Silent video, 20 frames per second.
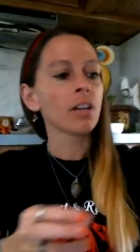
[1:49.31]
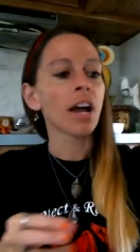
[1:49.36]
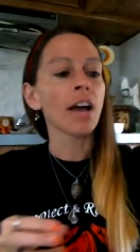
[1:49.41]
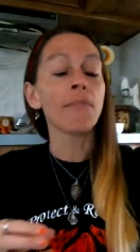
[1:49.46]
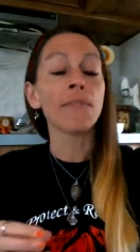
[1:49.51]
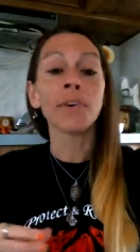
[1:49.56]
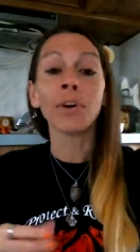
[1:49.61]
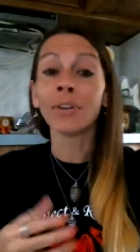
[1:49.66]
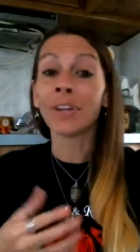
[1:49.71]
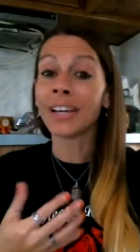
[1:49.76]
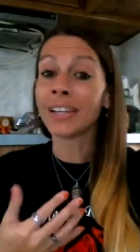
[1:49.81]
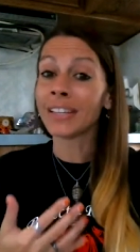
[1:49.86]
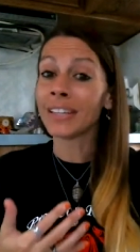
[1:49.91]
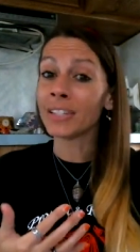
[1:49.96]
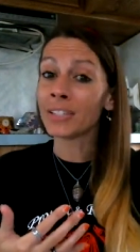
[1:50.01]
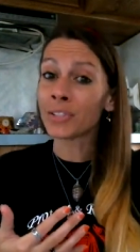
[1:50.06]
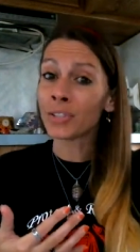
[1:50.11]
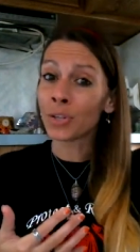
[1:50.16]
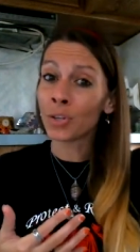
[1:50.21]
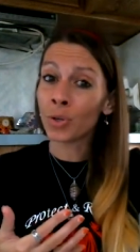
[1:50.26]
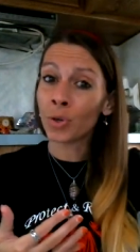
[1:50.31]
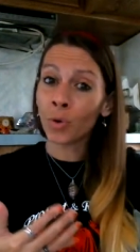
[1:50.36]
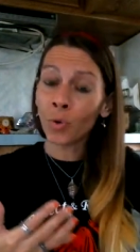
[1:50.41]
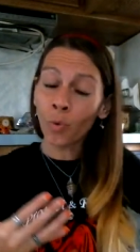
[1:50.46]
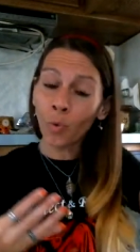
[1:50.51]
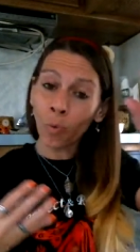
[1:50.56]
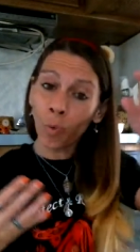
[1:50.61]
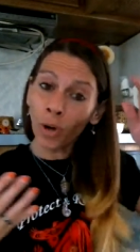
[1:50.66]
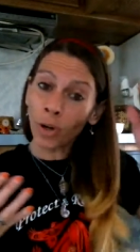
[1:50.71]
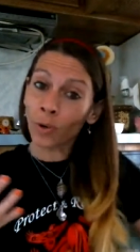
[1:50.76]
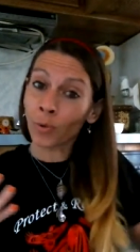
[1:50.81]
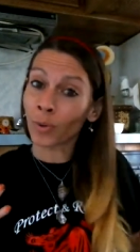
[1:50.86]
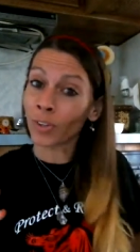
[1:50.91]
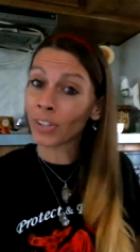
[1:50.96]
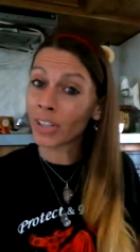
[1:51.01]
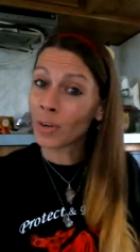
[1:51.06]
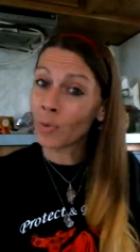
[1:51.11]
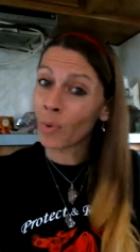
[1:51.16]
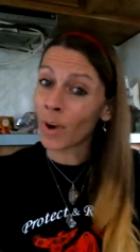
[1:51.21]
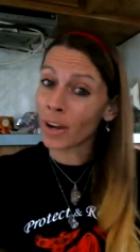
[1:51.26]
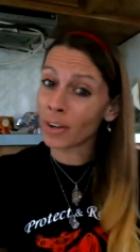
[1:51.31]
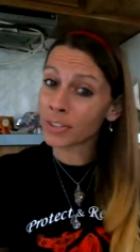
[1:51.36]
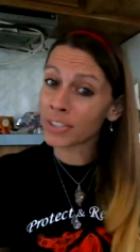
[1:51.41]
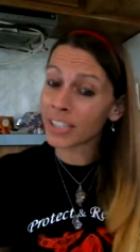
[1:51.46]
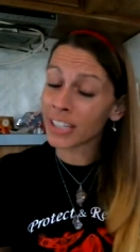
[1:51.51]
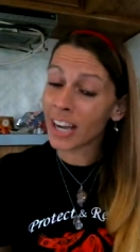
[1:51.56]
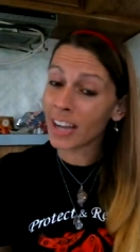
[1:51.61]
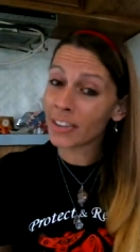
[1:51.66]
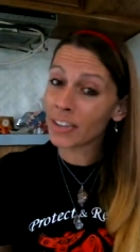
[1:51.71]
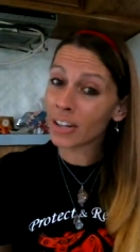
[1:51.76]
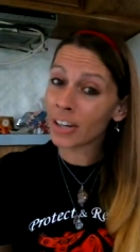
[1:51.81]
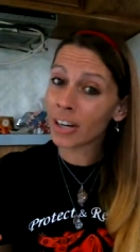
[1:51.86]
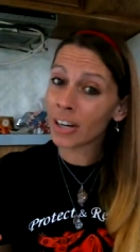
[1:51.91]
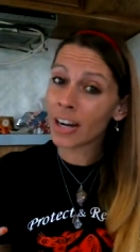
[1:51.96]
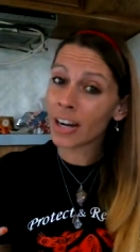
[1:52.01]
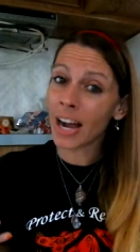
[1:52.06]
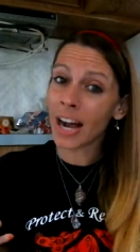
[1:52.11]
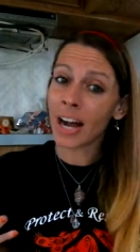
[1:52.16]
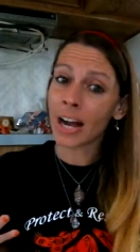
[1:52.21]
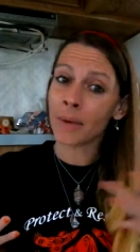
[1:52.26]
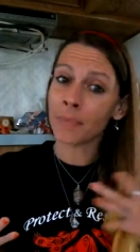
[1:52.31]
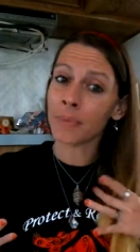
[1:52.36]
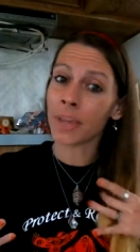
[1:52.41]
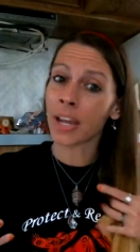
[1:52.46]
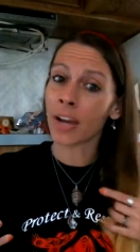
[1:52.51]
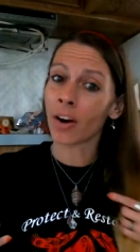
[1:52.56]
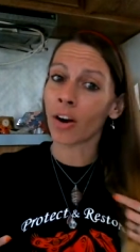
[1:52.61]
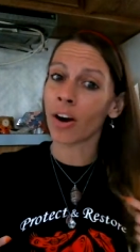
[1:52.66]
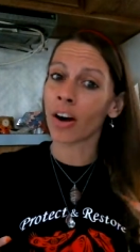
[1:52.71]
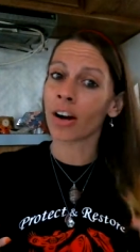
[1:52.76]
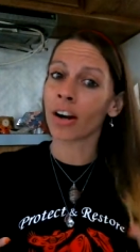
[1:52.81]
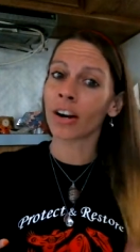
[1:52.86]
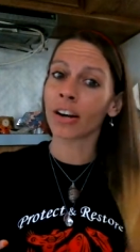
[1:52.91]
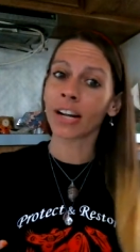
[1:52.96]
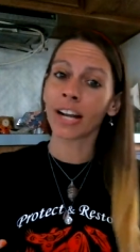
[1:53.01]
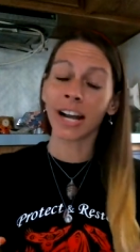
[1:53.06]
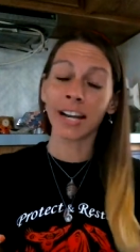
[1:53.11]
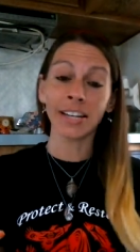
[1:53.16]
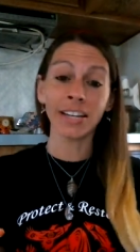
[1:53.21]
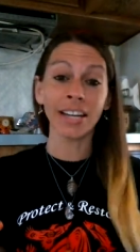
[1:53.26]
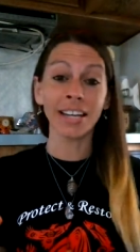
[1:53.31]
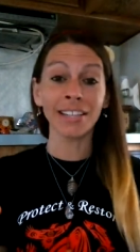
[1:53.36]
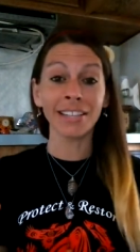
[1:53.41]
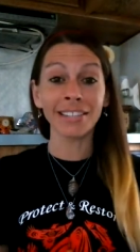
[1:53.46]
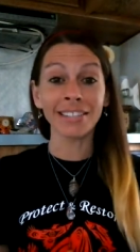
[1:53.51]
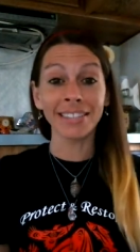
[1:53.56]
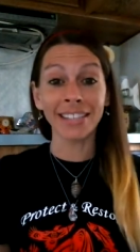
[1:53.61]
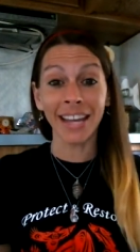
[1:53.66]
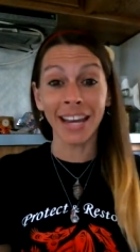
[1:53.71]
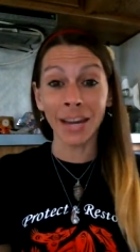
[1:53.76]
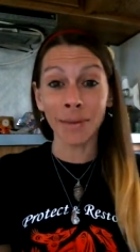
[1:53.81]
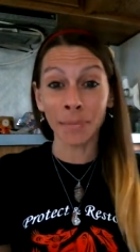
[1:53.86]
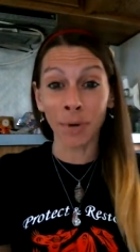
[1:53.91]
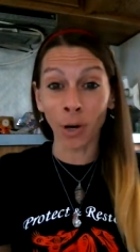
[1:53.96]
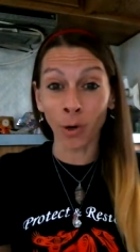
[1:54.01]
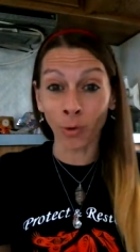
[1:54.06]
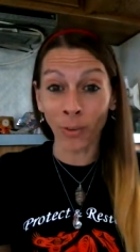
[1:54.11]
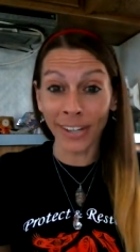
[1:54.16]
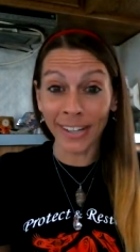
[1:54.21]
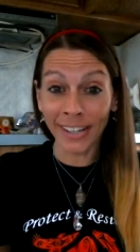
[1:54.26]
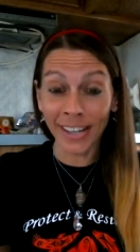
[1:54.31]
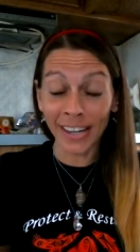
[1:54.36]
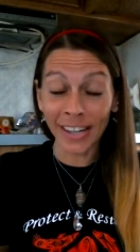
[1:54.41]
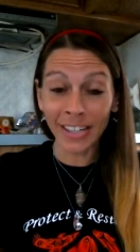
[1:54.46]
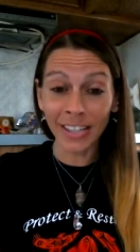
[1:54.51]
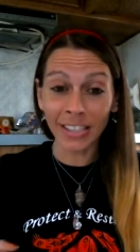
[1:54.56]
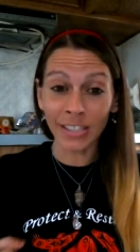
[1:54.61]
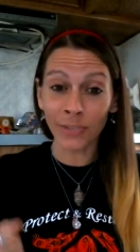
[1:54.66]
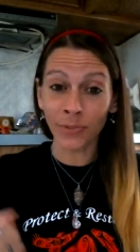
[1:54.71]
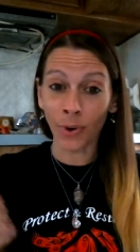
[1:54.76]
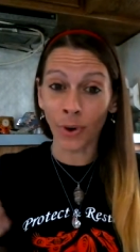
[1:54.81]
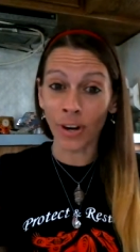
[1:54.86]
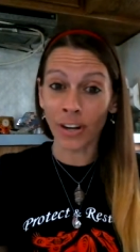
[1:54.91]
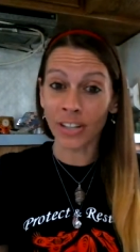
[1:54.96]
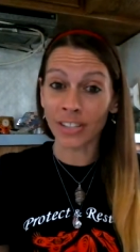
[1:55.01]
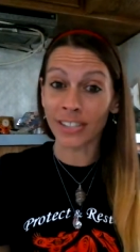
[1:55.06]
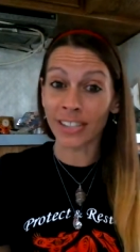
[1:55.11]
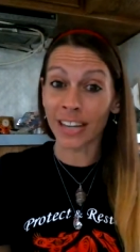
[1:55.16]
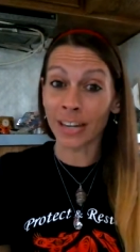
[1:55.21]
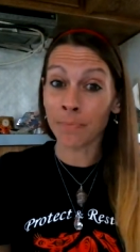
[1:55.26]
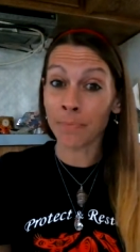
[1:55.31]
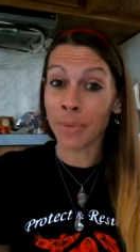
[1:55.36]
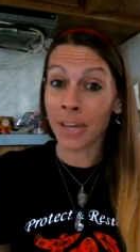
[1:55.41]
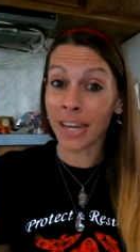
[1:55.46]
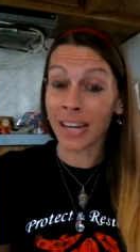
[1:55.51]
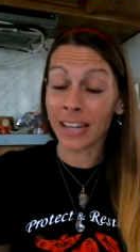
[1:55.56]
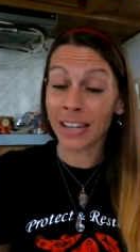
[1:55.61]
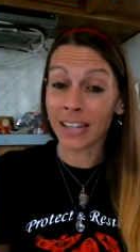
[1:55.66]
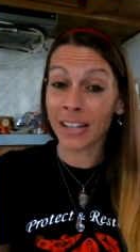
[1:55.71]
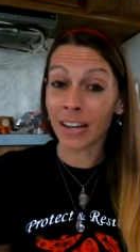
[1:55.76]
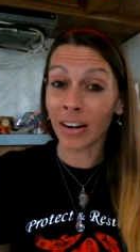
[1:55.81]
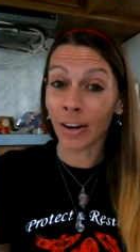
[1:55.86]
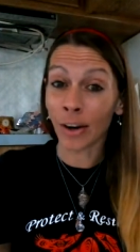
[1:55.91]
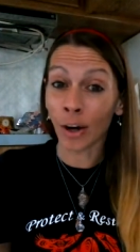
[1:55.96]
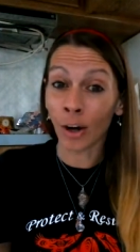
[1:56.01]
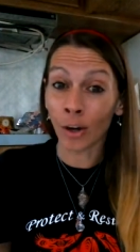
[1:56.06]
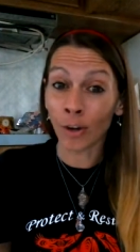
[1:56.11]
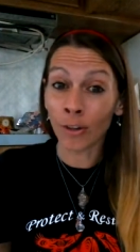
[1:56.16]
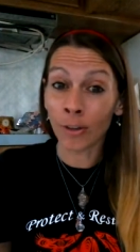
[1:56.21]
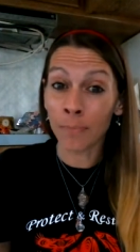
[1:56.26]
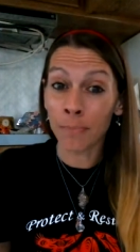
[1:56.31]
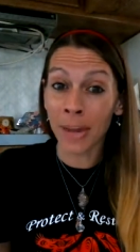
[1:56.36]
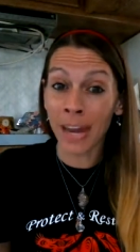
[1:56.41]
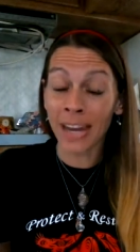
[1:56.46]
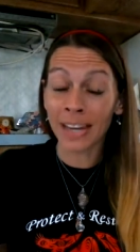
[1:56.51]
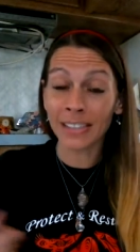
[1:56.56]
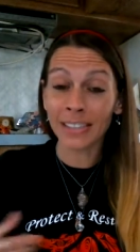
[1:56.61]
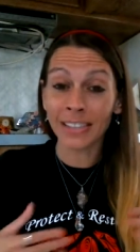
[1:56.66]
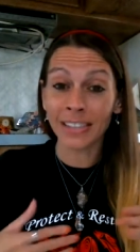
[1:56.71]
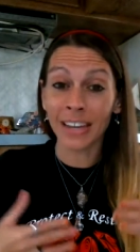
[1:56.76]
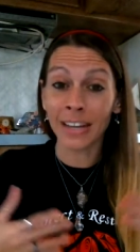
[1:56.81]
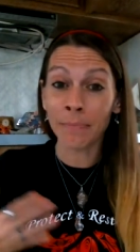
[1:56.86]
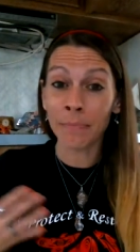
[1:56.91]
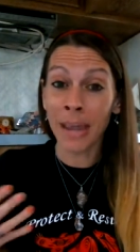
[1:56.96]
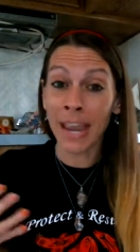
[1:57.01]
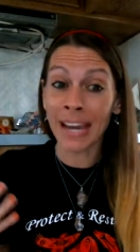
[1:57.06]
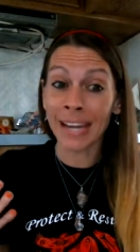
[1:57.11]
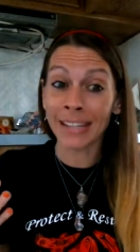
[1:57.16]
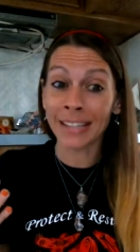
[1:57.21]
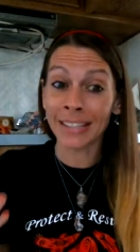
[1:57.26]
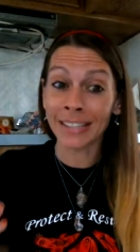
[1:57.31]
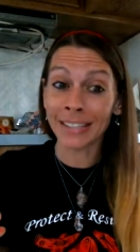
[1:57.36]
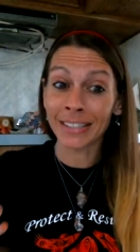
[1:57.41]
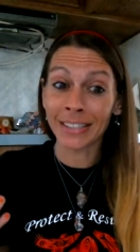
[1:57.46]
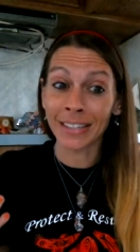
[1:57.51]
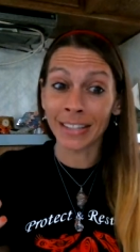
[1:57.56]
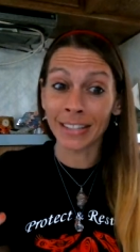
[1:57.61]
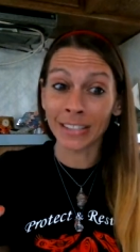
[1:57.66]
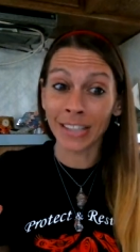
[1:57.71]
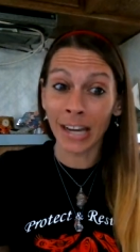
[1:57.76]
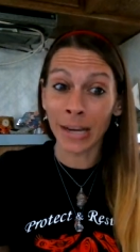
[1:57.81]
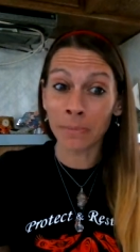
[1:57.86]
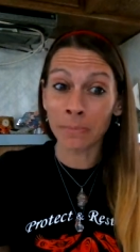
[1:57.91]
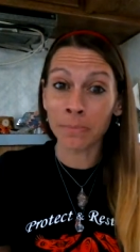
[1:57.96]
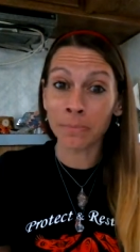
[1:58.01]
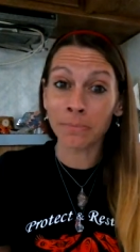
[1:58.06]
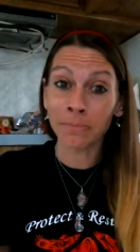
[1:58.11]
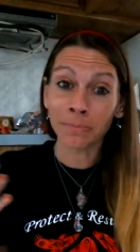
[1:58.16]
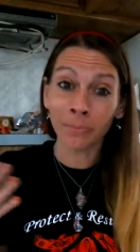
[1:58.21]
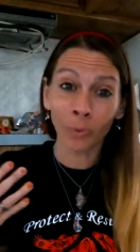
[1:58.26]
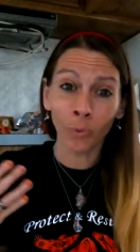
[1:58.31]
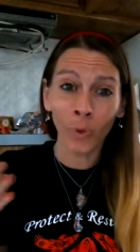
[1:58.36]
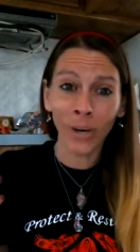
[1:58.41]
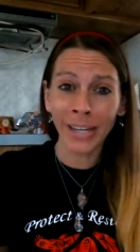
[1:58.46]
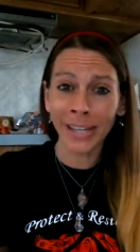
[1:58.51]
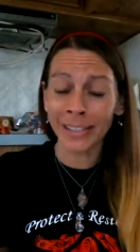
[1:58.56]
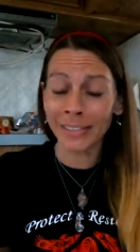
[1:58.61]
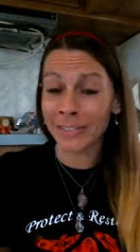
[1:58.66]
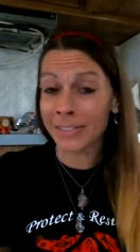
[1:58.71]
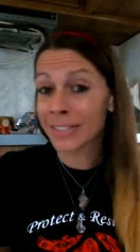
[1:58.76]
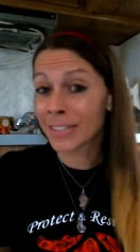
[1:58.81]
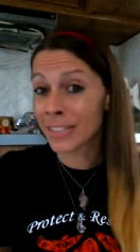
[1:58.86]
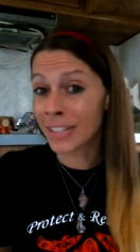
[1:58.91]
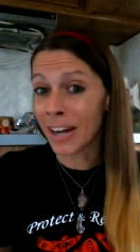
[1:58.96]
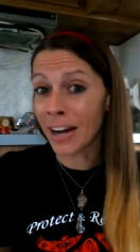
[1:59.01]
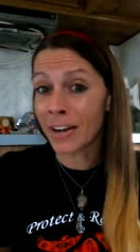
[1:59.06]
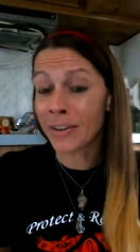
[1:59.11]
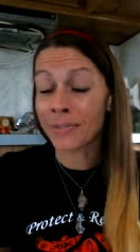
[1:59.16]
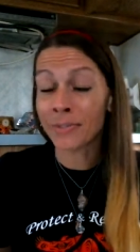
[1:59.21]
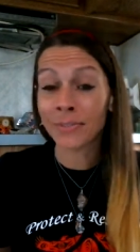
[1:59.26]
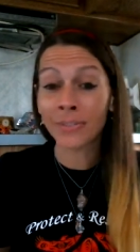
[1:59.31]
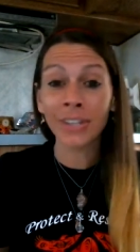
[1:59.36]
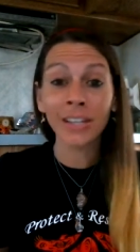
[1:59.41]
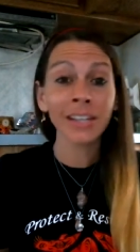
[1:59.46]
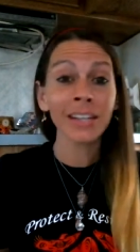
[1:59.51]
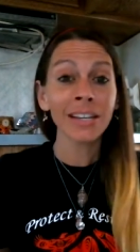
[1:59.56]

I felt like these two work really well together. They are kind of in the same arena as far as like being earth-based, like paganistic type Wiccan stuff.